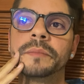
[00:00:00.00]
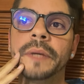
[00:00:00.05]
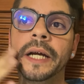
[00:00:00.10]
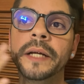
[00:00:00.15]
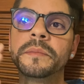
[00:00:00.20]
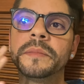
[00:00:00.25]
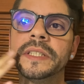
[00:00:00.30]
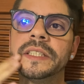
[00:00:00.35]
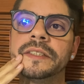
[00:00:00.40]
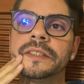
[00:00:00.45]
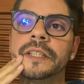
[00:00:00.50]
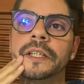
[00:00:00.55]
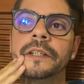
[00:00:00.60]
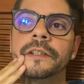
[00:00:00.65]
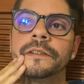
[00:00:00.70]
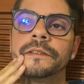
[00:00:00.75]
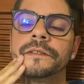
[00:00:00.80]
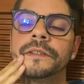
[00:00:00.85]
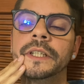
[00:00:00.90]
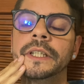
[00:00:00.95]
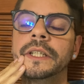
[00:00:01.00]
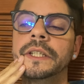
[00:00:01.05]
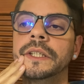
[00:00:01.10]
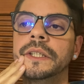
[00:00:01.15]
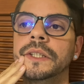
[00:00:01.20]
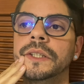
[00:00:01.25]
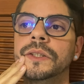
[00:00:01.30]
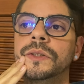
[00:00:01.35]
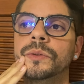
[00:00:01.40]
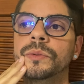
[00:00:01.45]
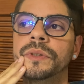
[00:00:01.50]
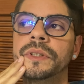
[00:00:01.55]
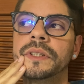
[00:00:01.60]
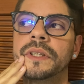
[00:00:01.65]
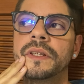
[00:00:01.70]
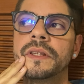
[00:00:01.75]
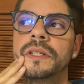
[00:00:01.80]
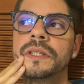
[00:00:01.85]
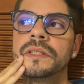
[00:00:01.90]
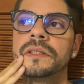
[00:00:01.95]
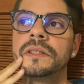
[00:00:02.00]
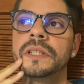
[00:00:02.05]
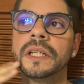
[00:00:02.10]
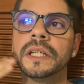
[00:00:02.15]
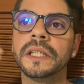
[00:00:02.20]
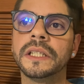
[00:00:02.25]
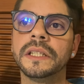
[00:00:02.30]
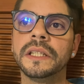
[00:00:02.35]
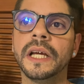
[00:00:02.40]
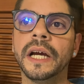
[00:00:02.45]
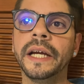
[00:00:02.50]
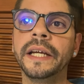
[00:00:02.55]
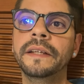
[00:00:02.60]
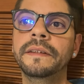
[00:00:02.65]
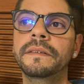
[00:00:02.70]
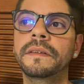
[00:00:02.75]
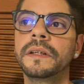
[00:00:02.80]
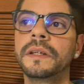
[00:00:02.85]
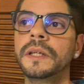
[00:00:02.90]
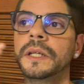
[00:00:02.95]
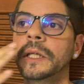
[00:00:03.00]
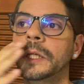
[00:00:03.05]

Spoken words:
by myself, doing the things that I liked.